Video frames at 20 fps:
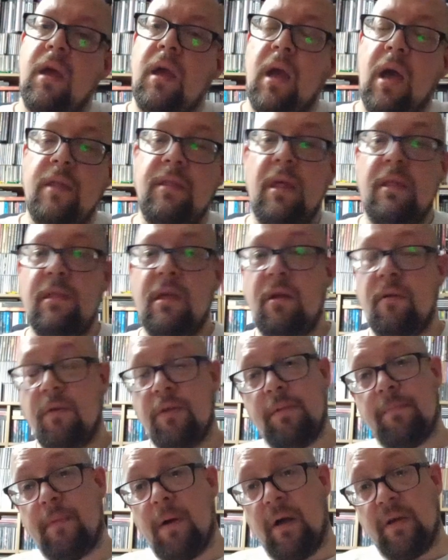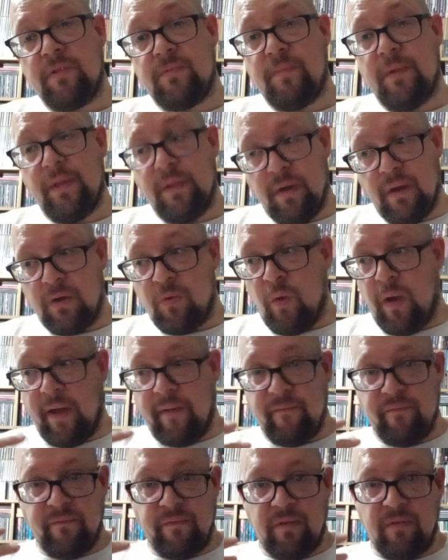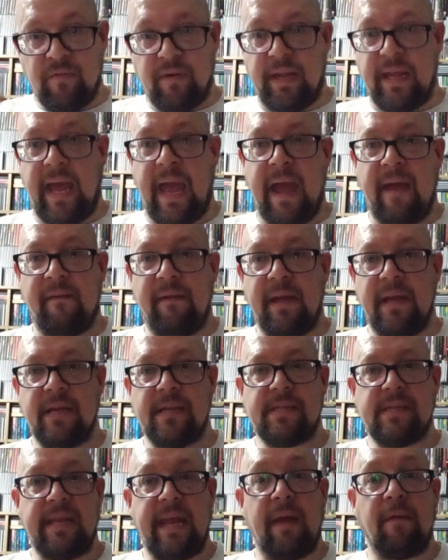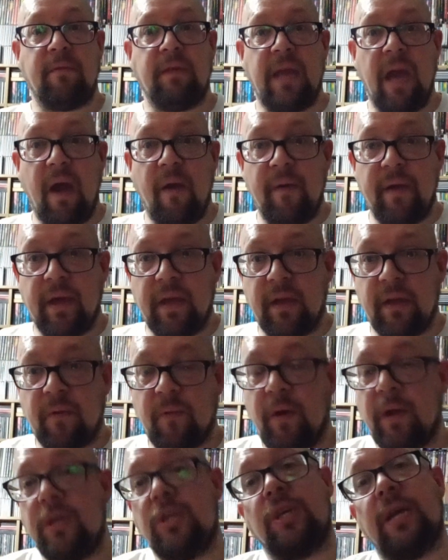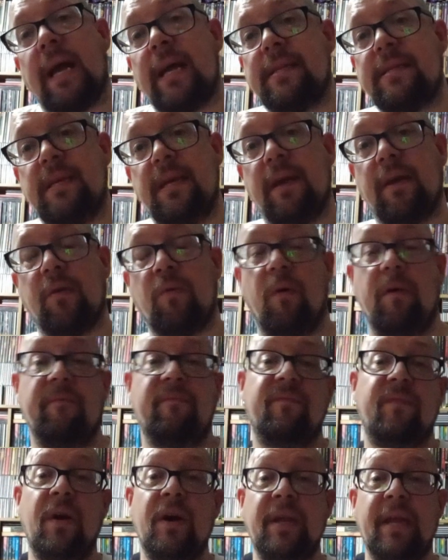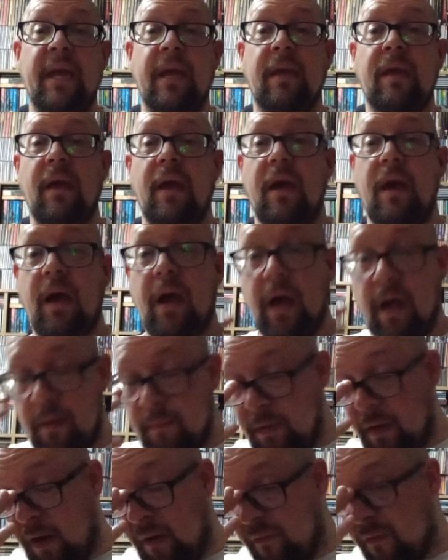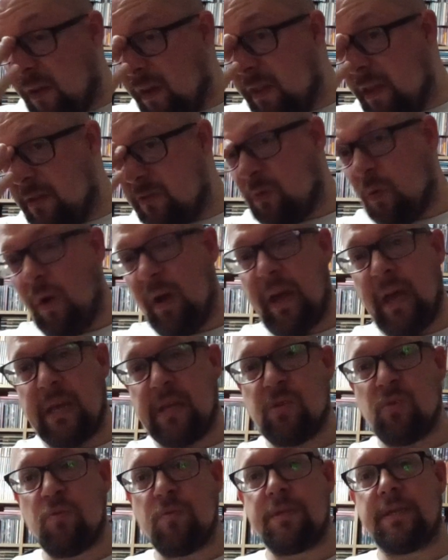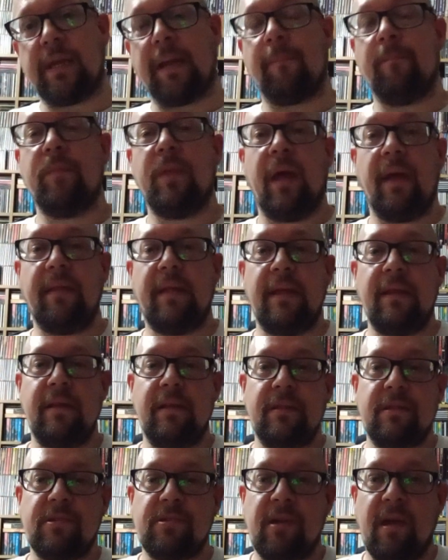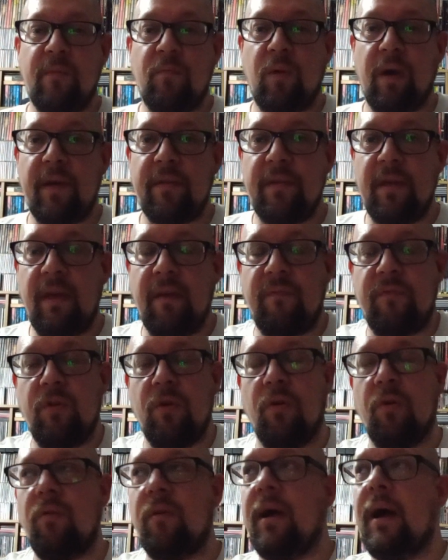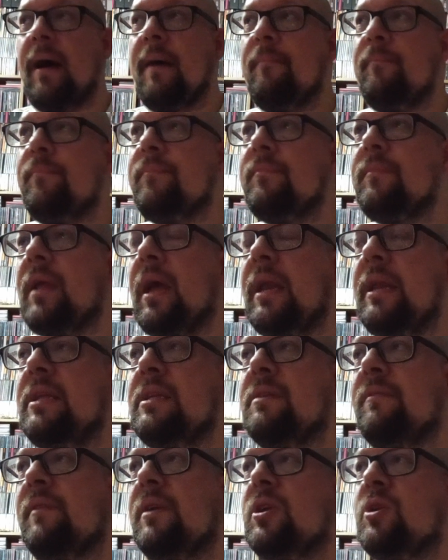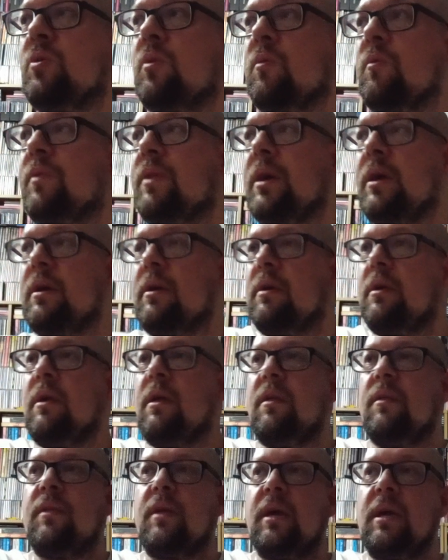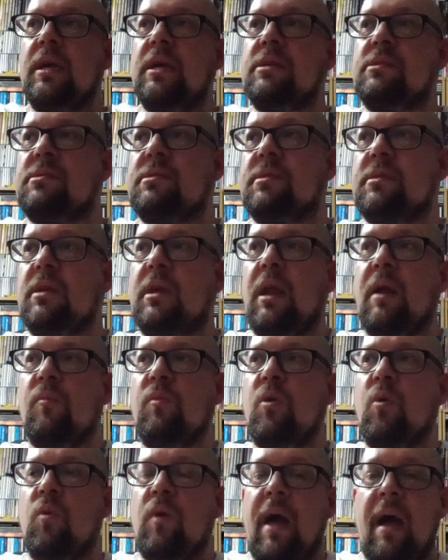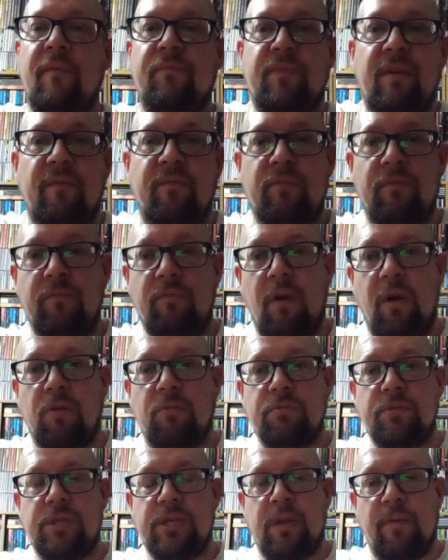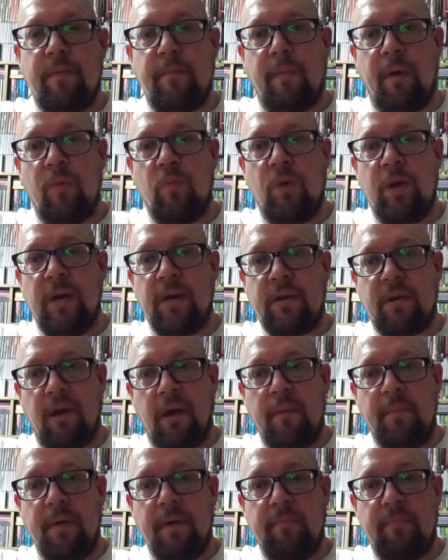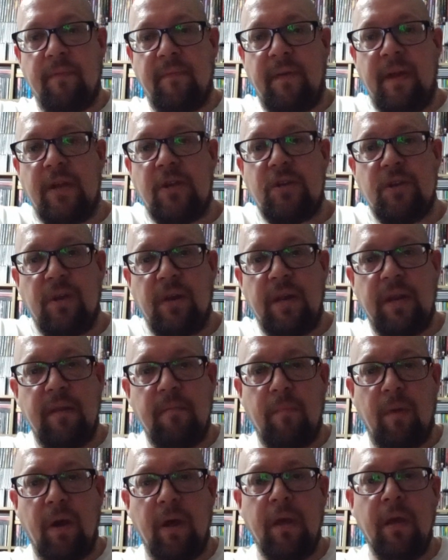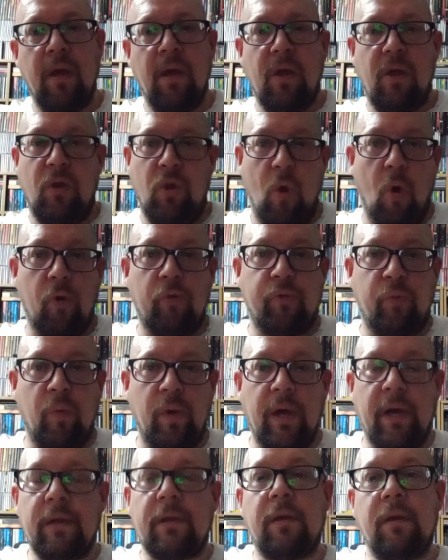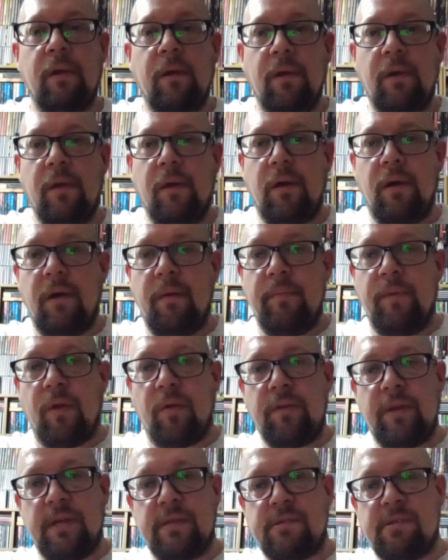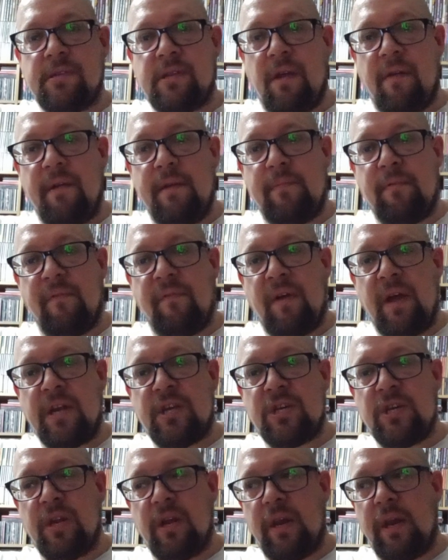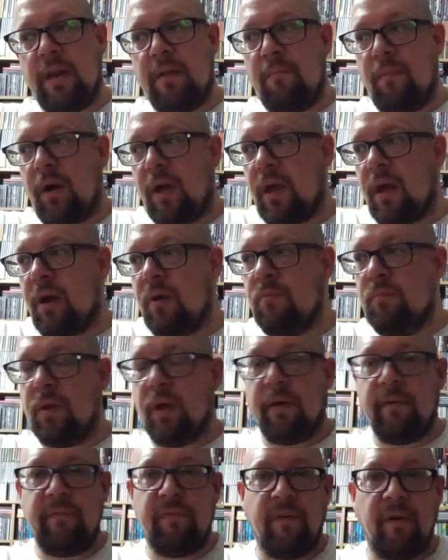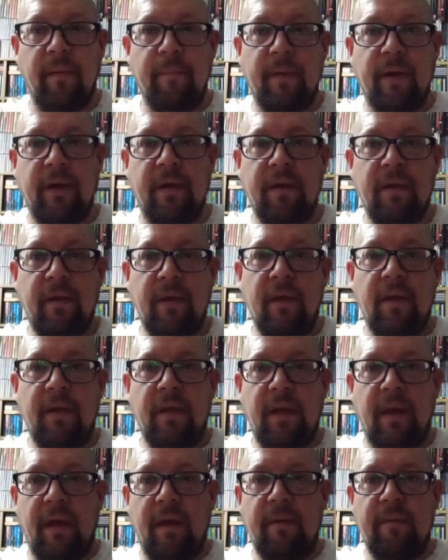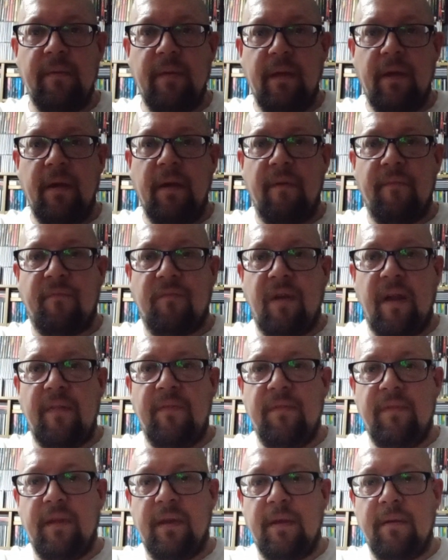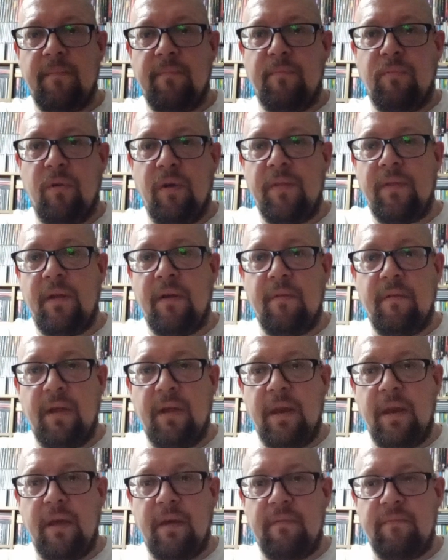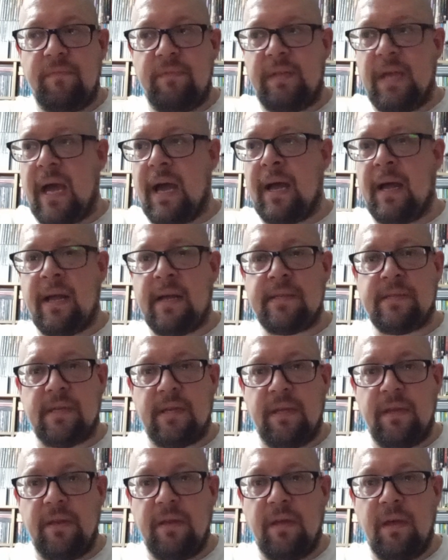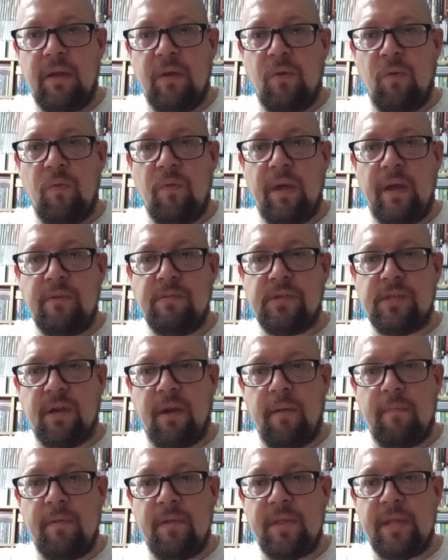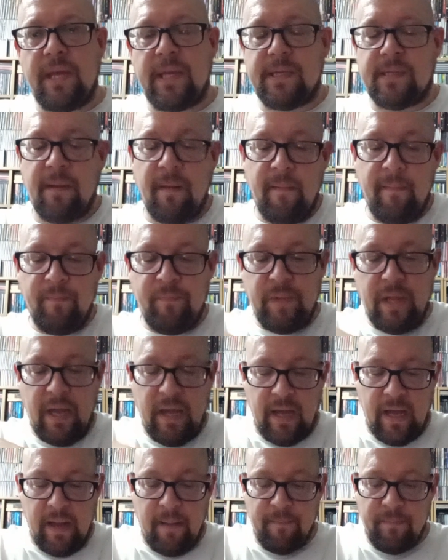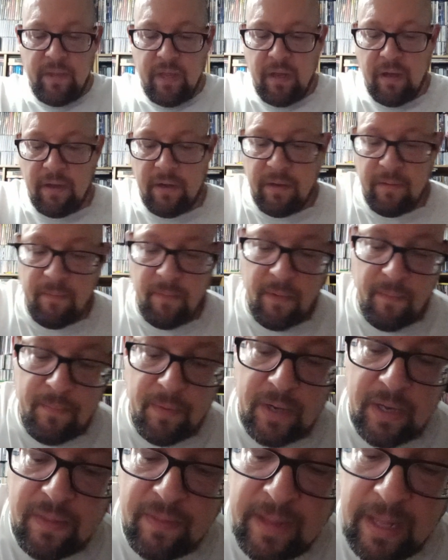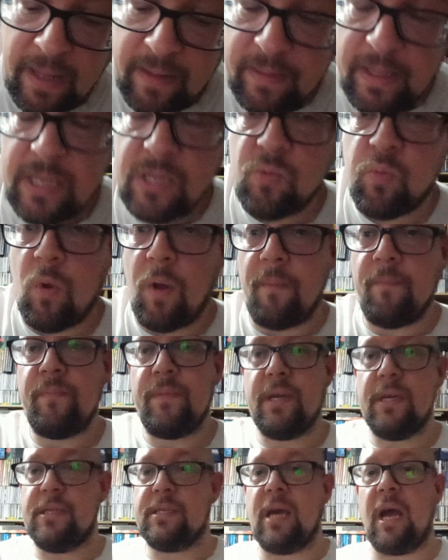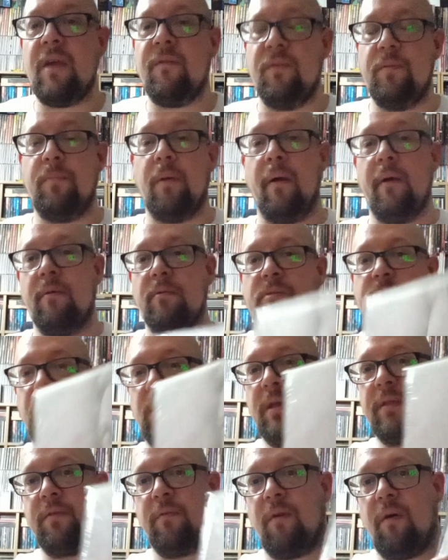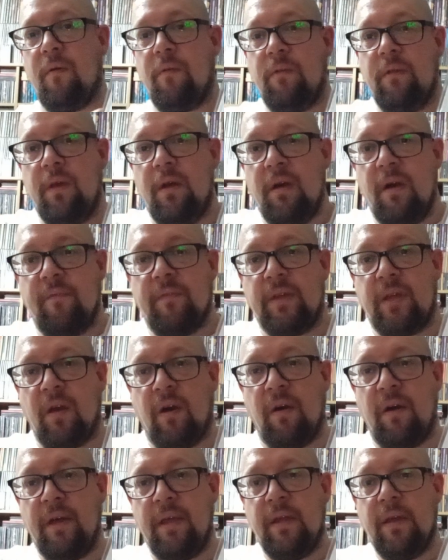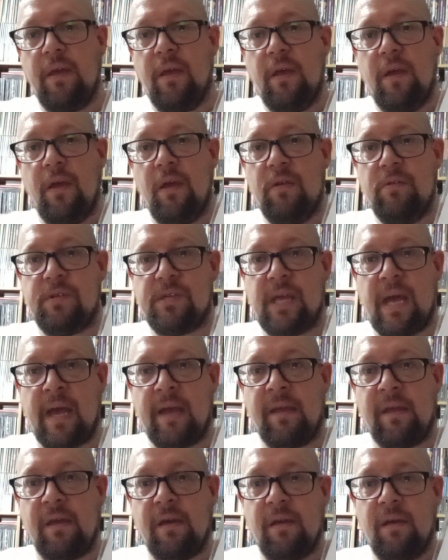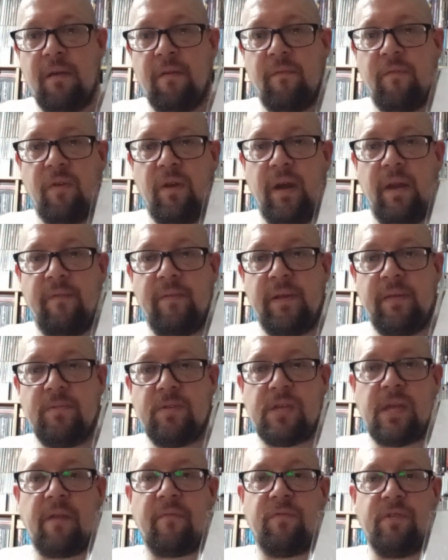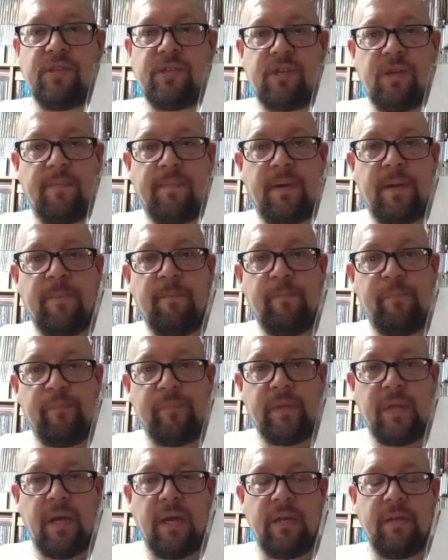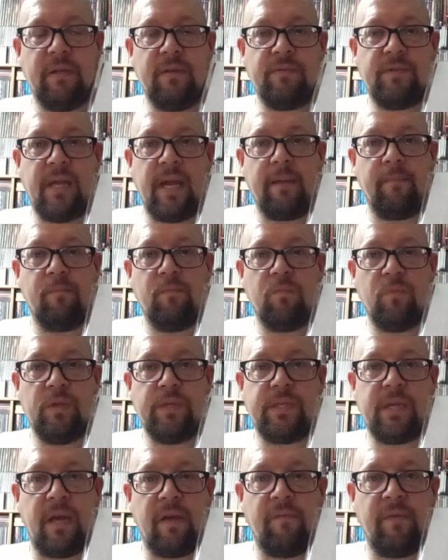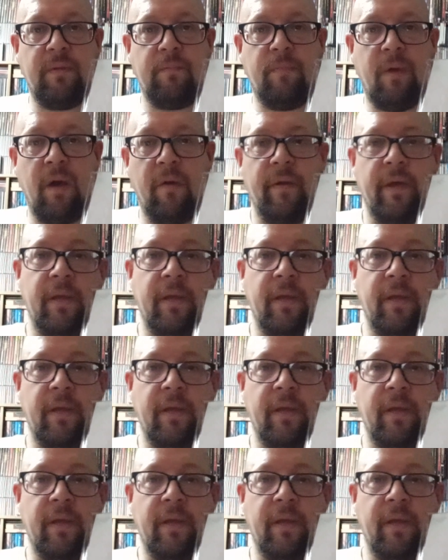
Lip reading: And then there are other parts of me that are quite gregarious and outgoing and quite chatty and quite funny, but I find those quite exhausting. And then in the same way that if you're an individual that is, you know, we all have different roles. So in my work, I'm a professional, and in my not work, I'm not necessarily professional. And in my home life, I'm a friend and a brother a dad and all those type of things. But in this one, David Bowie was playing the role of a guy who sang for a living, sang for his supper, and whose name was David Bowie.